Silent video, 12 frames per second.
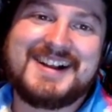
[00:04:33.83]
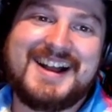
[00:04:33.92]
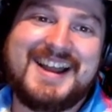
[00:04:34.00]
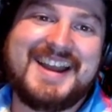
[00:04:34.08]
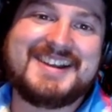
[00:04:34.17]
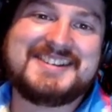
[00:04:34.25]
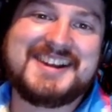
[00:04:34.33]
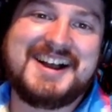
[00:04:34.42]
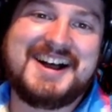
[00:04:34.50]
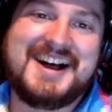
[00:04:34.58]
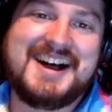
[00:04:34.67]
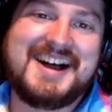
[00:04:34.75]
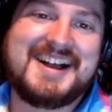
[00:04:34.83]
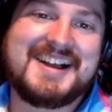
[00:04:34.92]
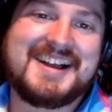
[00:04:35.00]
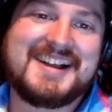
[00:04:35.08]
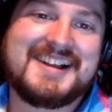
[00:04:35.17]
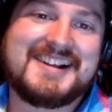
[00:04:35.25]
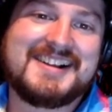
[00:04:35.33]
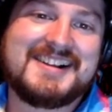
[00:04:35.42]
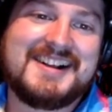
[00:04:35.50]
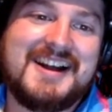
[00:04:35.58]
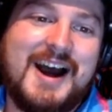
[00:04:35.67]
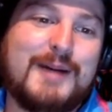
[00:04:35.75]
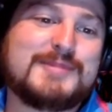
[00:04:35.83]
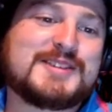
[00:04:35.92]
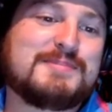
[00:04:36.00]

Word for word: and, uh, I'm